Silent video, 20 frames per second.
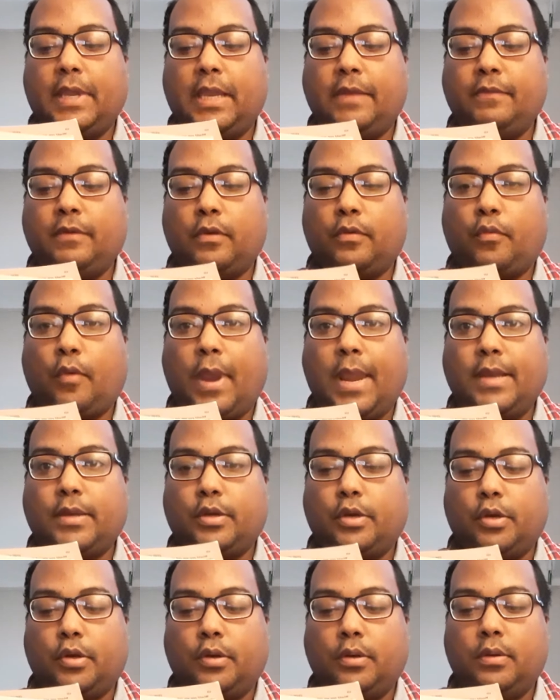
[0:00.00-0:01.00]
even
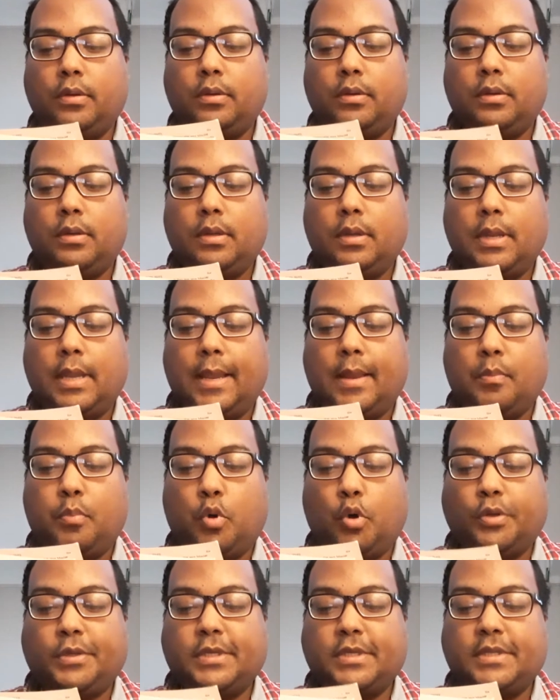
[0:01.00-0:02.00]
greater
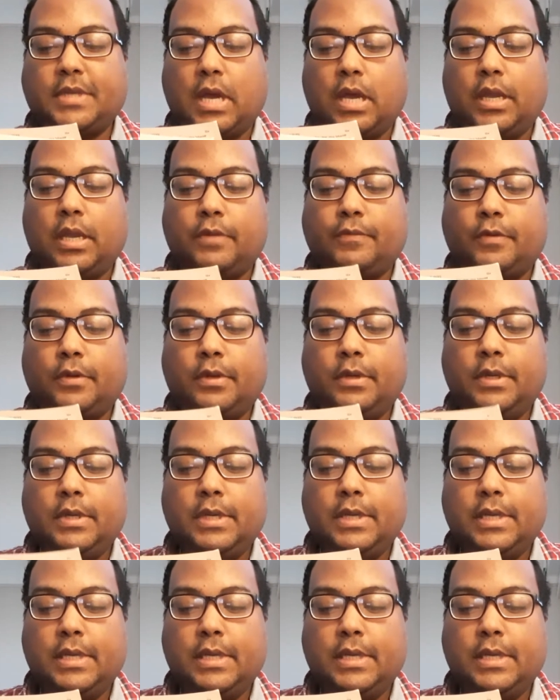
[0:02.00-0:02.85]
importance, however,